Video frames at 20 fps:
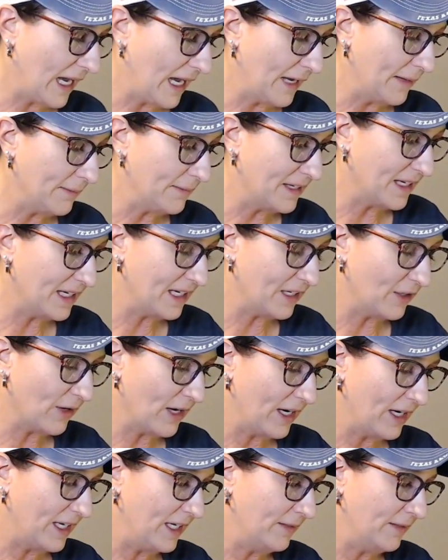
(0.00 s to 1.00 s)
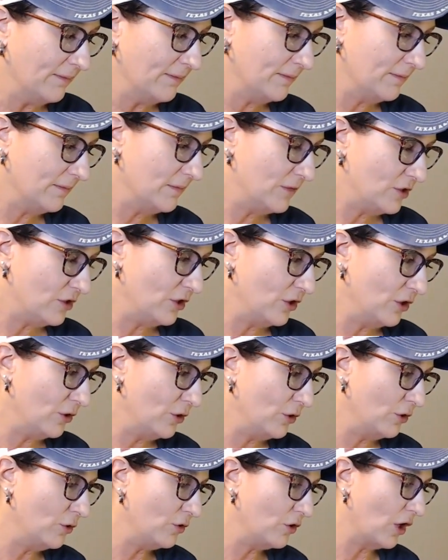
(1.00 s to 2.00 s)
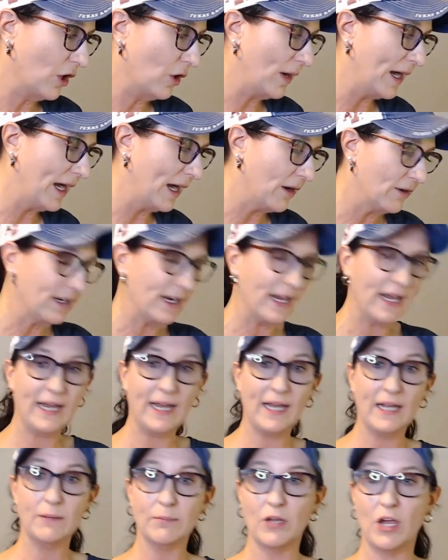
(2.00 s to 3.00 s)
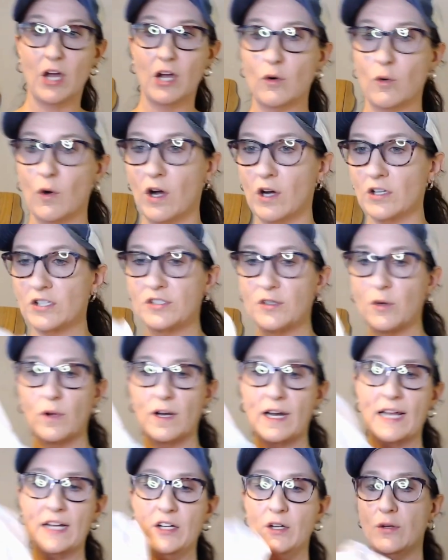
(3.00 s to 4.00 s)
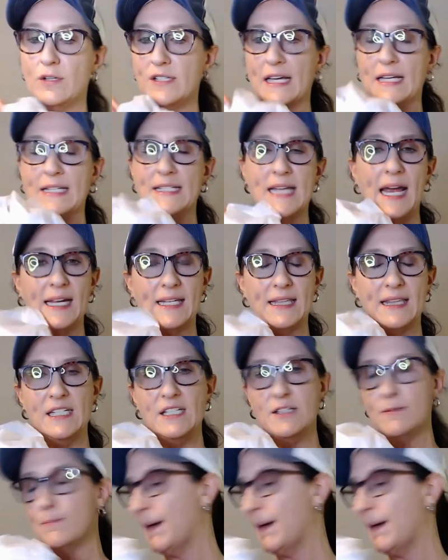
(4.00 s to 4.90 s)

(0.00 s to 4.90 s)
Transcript: I'm getting ready to go out and block walk. So what I do is I take these